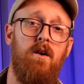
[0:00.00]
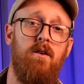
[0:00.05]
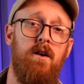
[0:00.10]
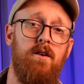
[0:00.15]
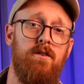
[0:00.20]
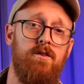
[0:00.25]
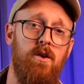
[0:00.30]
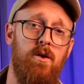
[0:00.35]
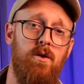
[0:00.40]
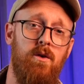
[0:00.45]

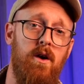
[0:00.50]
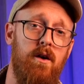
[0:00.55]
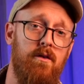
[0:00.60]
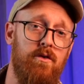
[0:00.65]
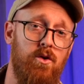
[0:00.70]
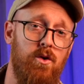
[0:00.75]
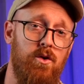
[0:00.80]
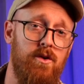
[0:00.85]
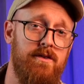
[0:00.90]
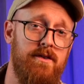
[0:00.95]
right, so of
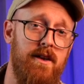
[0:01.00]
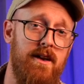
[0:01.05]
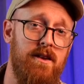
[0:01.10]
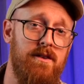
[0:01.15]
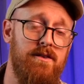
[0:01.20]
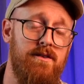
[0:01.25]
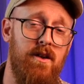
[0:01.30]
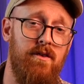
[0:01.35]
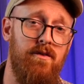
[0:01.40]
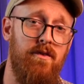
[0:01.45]
course, set
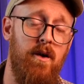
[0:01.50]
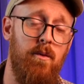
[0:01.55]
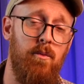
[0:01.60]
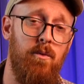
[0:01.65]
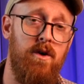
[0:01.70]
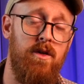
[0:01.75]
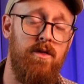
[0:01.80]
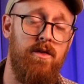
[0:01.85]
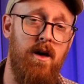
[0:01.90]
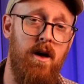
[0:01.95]
yourself up
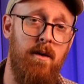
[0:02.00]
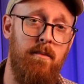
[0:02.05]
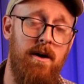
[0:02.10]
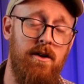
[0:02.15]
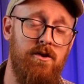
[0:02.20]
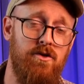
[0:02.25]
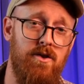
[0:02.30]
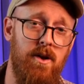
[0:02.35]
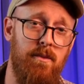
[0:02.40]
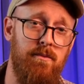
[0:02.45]
with a
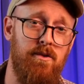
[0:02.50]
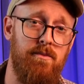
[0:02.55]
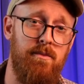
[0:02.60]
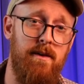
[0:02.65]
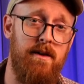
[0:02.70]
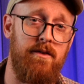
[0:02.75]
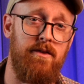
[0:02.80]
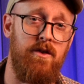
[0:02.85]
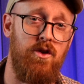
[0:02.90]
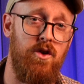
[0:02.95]
metronome
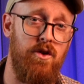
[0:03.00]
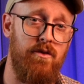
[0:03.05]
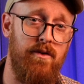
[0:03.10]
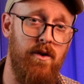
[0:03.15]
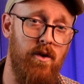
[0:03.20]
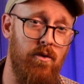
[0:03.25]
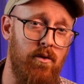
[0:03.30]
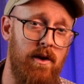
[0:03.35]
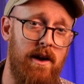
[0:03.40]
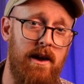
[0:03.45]
speed that you
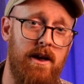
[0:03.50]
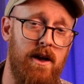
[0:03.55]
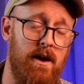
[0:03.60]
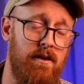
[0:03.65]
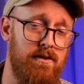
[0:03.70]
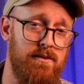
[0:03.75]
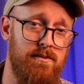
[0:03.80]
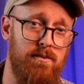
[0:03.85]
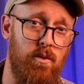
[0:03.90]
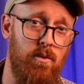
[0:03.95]
feel really
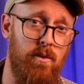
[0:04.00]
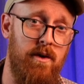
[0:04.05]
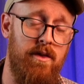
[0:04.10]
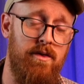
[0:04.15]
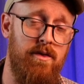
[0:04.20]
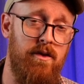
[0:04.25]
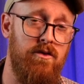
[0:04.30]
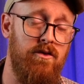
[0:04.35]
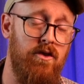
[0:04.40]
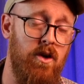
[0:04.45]
comfortable
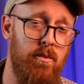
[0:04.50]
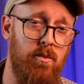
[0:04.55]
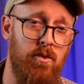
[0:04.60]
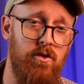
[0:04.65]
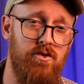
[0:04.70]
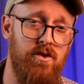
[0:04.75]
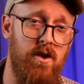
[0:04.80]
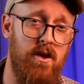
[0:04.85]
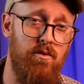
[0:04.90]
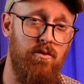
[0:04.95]
with. There's no
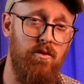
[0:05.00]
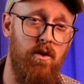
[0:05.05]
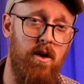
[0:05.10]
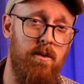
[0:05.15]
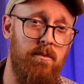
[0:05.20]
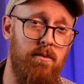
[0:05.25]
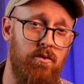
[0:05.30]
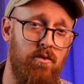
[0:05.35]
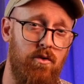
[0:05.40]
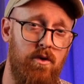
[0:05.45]
point trying to
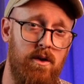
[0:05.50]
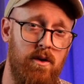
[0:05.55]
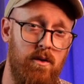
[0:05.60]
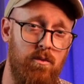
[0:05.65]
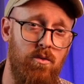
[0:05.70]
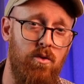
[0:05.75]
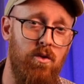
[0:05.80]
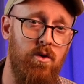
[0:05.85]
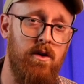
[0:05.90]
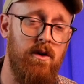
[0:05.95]
run before you
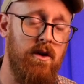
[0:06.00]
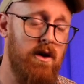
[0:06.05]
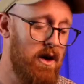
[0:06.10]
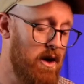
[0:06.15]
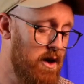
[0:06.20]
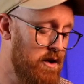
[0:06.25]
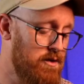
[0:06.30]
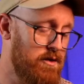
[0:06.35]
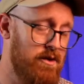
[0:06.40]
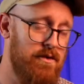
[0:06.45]
can walk.
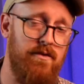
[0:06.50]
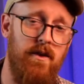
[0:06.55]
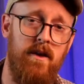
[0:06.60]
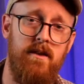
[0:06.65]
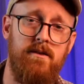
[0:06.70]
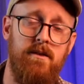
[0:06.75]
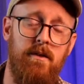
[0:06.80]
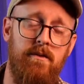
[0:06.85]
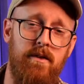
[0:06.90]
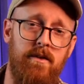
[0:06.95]
Just
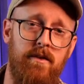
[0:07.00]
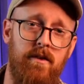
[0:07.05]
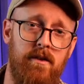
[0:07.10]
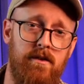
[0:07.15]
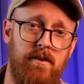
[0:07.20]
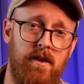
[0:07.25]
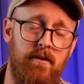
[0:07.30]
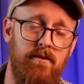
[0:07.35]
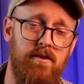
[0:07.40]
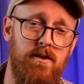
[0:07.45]
find something that is
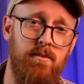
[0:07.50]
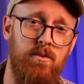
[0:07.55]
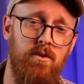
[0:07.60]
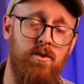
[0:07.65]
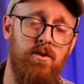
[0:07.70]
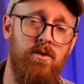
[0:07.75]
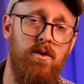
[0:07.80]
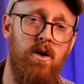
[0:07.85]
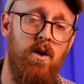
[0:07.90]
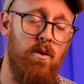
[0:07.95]

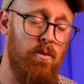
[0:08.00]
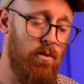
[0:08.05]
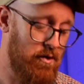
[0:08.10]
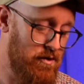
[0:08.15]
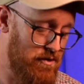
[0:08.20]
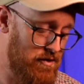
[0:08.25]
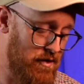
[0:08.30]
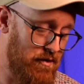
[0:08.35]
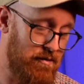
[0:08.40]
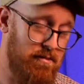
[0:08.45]
comfortable.
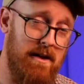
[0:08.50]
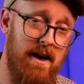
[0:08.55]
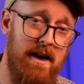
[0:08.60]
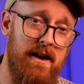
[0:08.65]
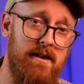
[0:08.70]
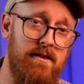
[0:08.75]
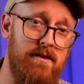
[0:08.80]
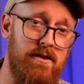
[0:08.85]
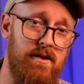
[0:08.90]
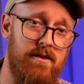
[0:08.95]
Once you've
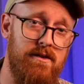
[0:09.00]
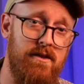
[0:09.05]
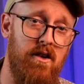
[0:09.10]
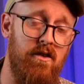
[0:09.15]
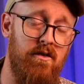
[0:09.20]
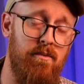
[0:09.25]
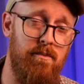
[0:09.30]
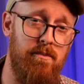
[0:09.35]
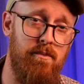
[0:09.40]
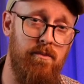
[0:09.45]
played it to
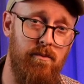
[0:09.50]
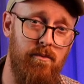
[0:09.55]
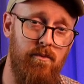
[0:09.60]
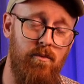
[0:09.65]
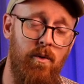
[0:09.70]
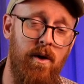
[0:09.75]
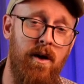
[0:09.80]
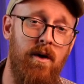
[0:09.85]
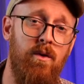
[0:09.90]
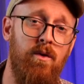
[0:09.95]
yourself
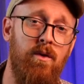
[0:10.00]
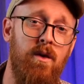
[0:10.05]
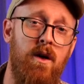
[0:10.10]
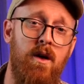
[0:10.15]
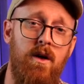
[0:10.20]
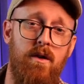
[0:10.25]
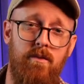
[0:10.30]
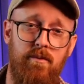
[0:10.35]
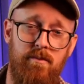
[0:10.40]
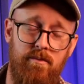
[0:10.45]
well,
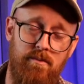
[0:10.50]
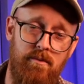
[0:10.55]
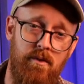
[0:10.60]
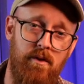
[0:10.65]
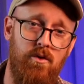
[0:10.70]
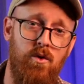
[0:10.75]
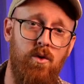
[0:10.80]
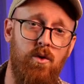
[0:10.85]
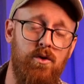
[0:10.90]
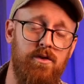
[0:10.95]

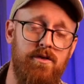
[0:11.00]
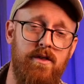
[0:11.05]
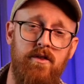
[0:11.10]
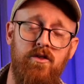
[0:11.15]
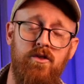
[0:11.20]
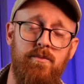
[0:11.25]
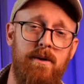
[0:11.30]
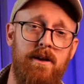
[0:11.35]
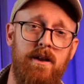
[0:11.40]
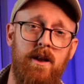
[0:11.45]
of course, then
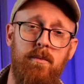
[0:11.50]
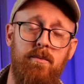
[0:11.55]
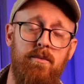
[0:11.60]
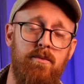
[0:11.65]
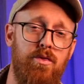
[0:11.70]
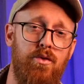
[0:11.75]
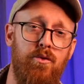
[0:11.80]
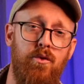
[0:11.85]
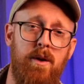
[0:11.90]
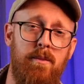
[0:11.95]
speed up
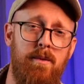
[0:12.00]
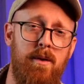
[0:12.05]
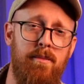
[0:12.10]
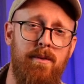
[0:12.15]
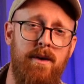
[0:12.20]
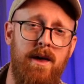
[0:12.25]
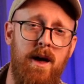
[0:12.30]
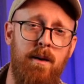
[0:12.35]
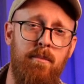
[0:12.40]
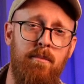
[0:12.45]
3
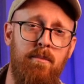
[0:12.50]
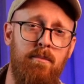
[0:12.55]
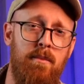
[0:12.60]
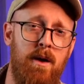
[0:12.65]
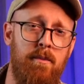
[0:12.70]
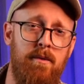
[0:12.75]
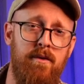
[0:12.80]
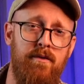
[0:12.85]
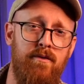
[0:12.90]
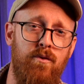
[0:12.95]
BPM,
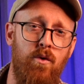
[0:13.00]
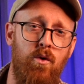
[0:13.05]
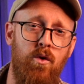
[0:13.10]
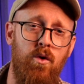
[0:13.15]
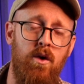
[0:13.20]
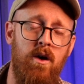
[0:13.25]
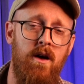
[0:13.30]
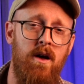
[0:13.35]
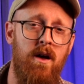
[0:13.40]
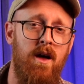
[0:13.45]
maybe
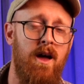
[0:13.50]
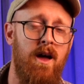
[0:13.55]
4.